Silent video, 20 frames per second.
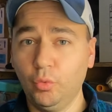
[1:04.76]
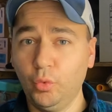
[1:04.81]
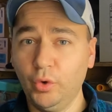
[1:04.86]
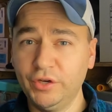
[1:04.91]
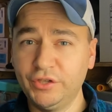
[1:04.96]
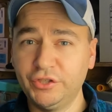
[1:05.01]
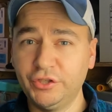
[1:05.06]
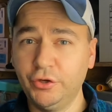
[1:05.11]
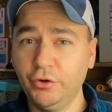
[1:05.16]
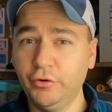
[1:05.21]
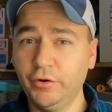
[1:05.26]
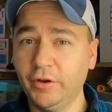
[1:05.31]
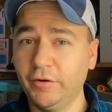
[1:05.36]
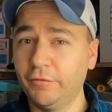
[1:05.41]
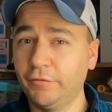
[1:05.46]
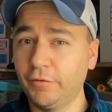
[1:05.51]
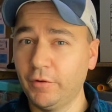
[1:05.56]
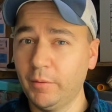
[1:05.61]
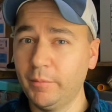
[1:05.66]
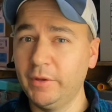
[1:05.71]
which unit
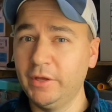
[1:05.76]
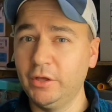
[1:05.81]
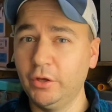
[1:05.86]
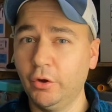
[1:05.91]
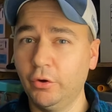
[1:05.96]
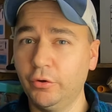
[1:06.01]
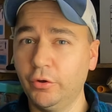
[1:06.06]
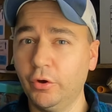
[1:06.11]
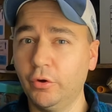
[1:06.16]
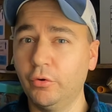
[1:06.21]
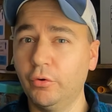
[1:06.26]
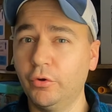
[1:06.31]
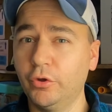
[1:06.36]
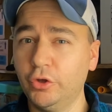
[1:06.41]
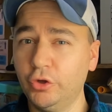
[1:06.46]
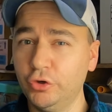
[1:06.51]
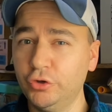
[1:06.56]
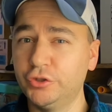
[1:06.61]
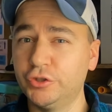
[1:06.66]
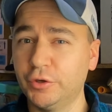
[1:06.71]
from Eyoyo
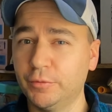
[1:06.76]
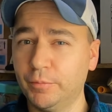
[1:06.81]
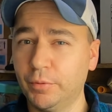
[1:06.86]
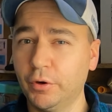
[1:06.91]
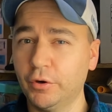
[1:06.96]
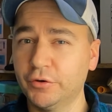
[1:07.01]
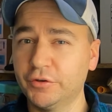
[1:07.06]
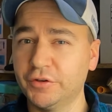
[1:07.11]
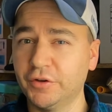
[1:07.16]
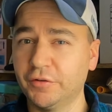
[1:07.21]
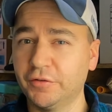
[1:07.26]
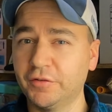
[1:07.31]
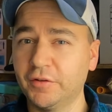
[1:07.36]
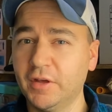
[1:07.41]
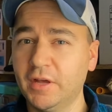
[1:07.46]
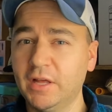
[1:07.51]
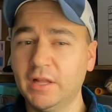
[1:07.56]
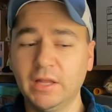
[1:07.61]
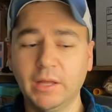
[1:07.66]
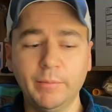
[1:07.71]
you should purchase,
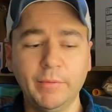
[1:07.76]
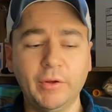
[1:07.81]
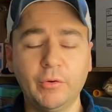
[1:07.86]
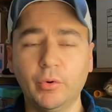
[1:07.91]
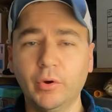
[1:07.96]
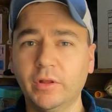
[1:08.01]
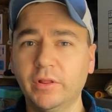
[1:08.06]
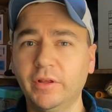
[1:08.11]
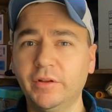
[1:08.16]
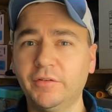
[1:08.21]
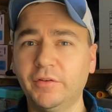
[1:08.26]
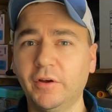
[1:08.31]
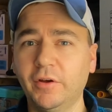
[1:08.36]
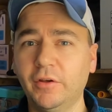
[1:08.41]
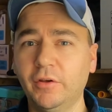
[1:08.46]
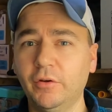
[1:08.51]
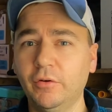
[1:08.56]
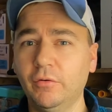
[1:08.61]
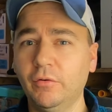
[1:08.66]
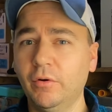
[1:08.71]
let me quickly tell
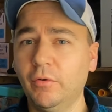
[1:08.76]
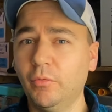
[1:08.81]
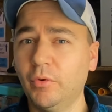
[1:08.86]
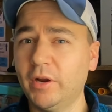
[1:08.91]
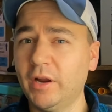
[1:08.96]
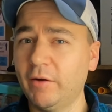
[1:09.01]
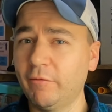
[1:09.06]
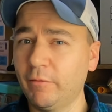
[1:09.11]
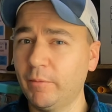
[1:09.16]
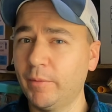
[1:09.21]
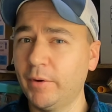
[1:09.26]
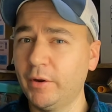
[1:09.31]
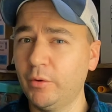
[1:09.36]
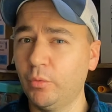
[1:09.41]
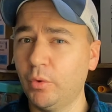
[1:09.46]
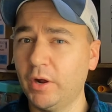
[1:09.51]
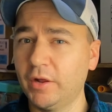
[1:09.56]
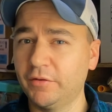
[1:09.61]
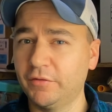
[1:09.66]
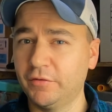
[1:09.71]
you what everybody
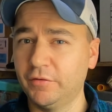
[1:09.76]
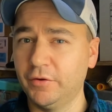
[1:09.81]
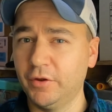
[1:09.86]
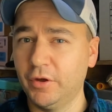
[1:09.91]
wants to